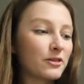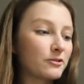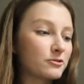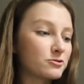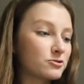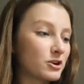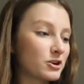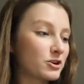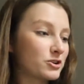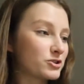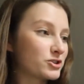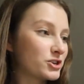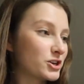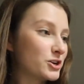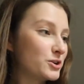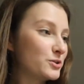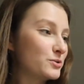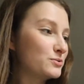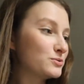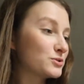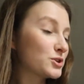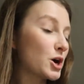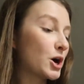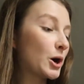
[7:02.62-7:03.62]
Trader
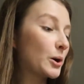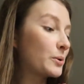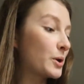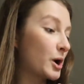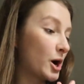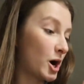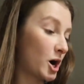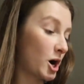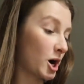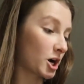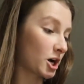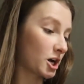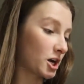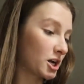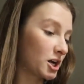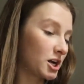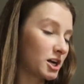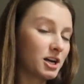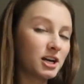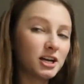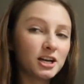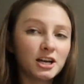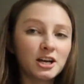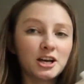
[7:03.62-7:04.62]
Joe's eggnog,
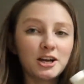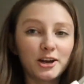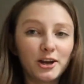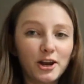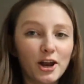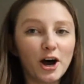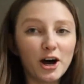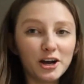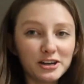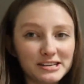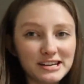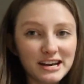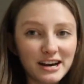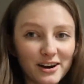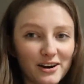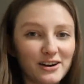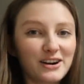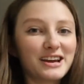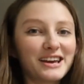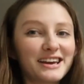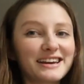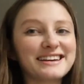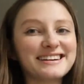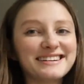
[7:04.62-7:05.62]

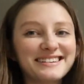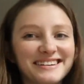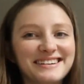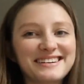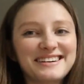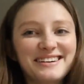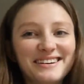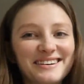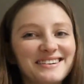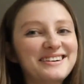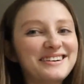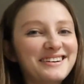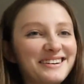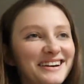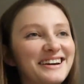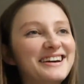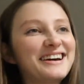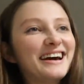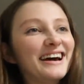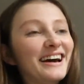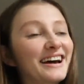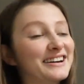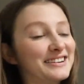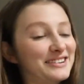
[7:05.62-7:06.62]
non-dairy
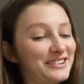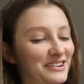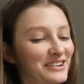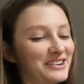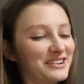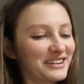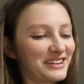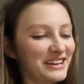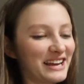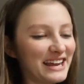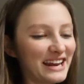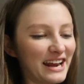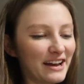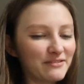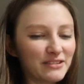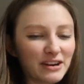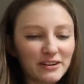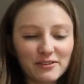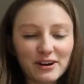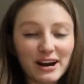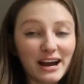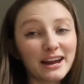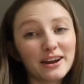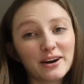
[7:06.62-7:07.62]
eggnog. And I've
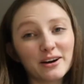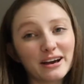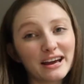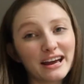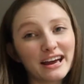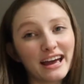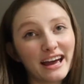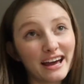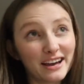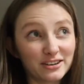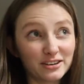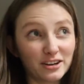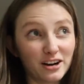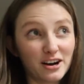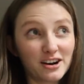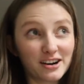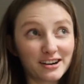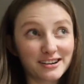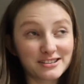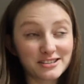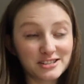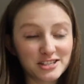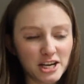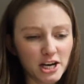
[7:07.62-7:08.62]
never had an
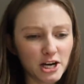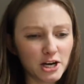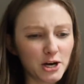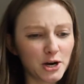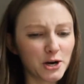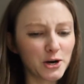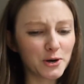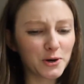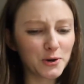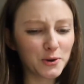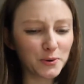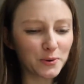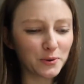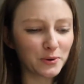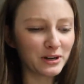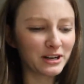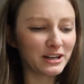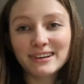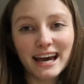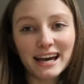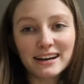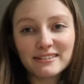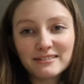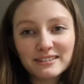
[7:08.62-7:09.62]
eggnog, so
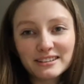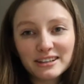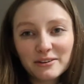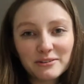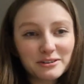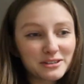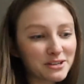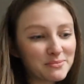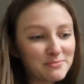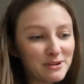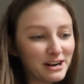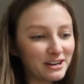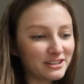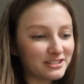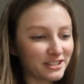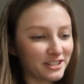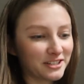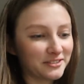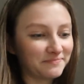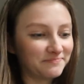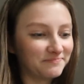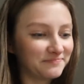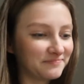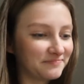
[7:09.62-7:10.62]
I don't really know what to compare it
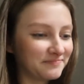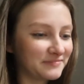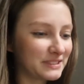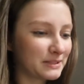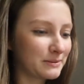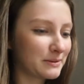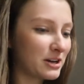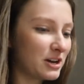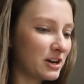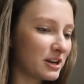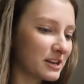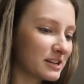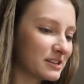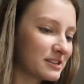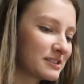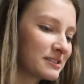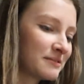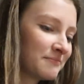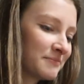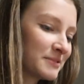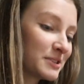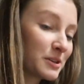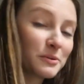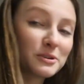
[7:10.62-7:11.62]
to be
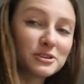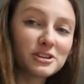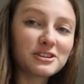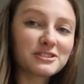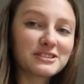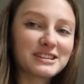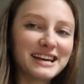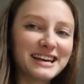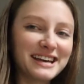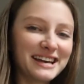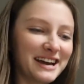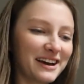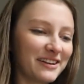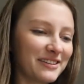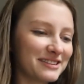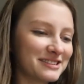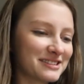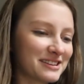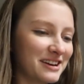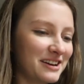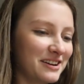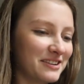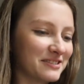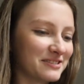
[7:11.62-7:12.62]
honest. So we shall see how this
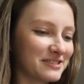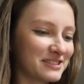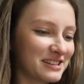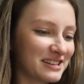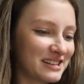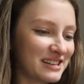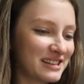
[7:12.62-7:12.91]
goes.